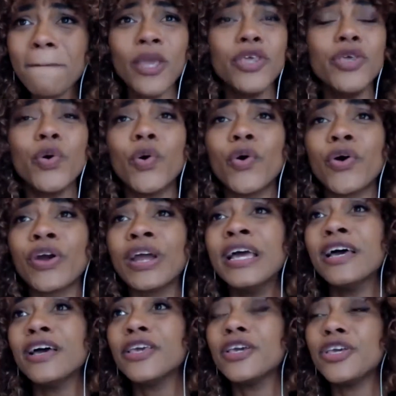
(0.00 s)
your,
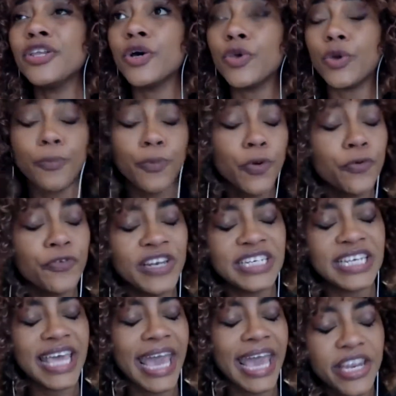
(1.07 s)
your proof
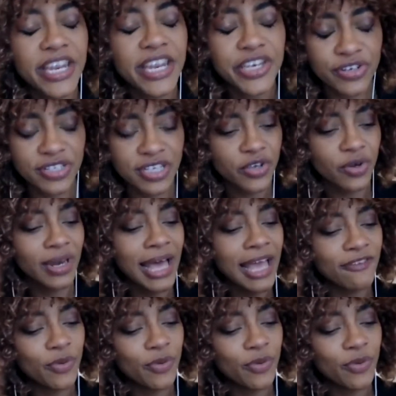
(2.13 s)
indicators in your life.